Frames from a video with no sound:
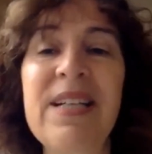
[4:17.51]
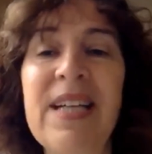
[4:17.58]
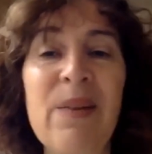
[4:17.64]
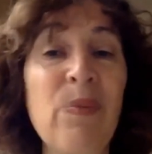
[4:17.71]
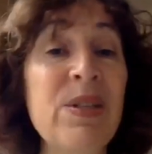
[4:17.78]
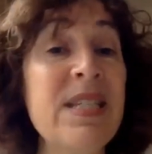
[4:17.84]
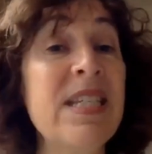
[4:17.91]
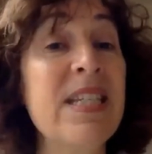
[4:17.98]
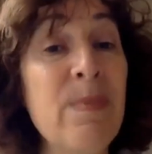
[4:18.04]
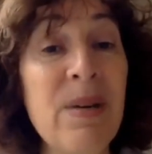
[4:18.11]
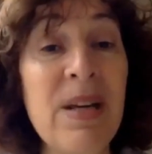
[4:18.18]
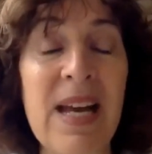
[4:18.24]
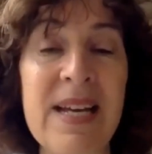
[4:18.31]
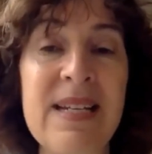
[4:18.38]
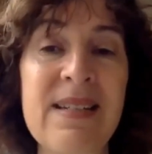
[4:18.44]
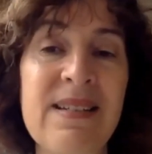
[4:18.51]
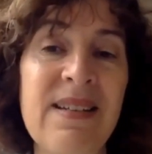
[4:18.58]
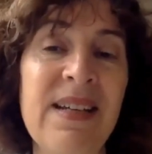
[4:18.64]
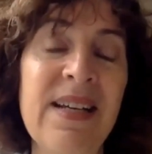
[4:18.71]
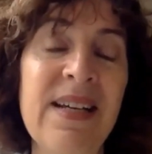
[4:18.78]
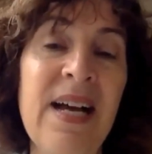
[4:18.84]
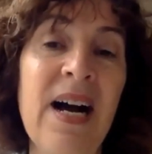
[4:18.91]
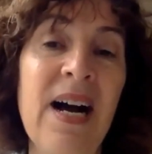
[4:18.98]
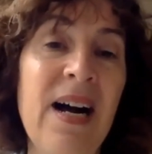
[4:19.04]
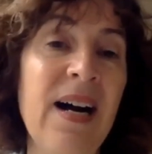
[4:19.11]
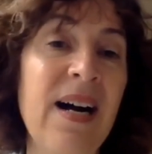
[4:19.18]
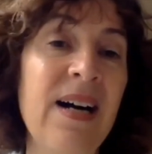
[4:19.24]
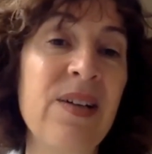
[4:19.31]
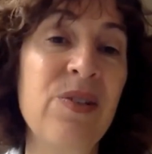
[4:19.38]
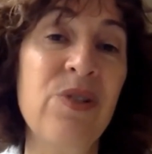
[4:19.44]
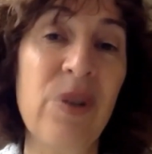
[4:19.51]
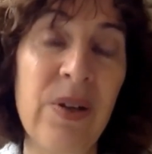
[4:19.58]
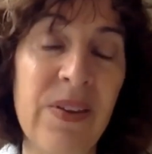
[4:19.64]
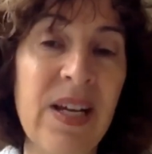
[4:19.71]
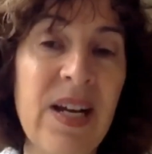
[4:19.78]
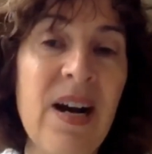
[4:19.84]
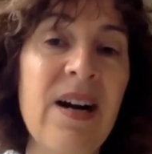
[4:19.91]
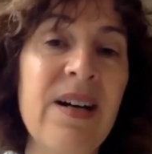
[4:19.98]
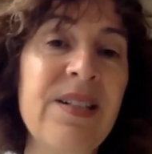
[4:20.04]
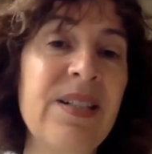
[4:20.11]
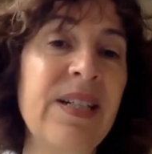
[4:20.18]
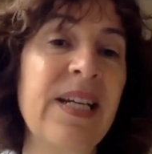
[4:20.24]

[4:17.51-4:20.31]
Can one simulate a stroll in the garden?